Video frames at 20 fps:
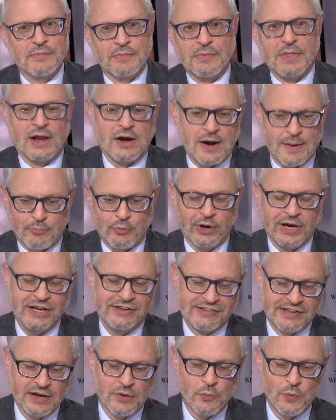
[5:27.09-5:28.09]
that
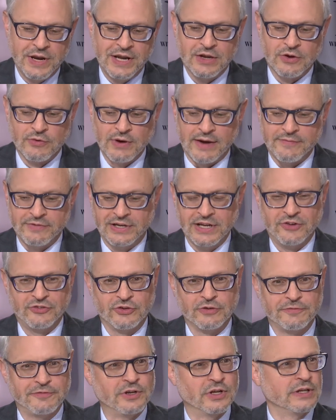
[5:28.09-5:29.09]
operates in a weak
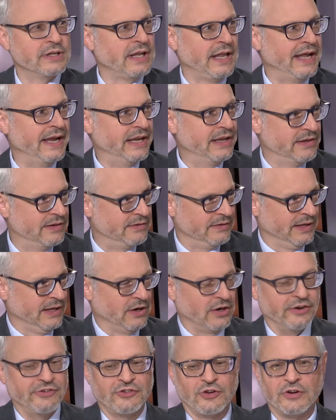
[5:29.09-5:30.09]
gravitational field, like in
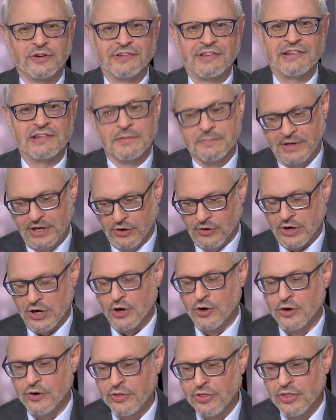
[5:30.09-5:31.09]
our solar system here on
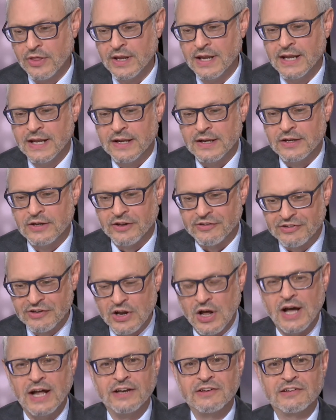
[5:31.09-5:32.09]
Earth, does
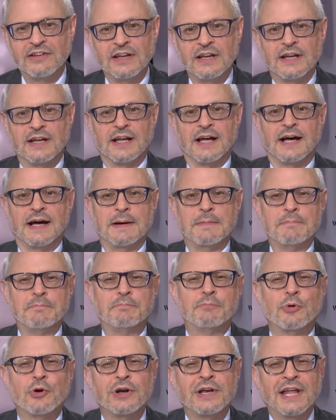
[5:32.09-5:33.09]
not uh,
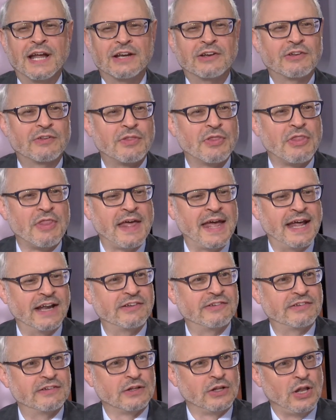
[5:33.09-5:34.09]
predict
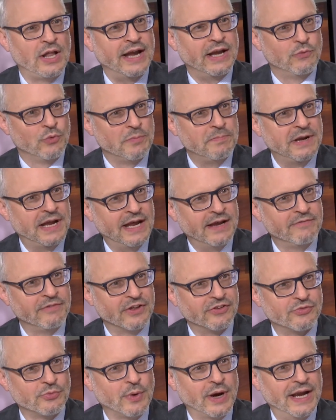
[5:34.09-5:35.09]
that light would behave
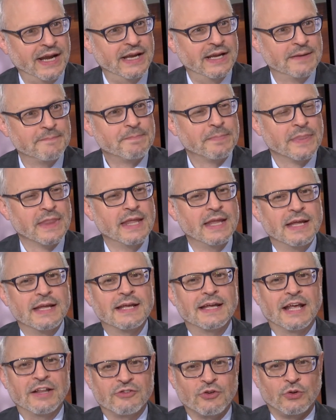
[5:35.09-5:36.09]
this way. Mm-hmm.
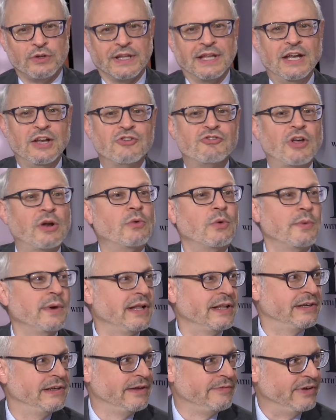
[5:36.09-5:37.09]
It's only general
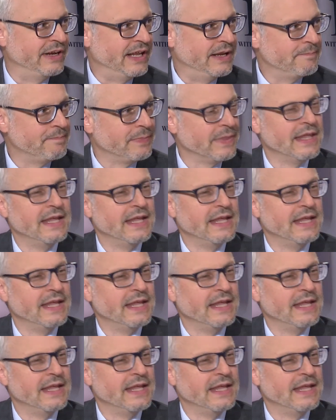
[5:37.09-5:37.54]
relativity.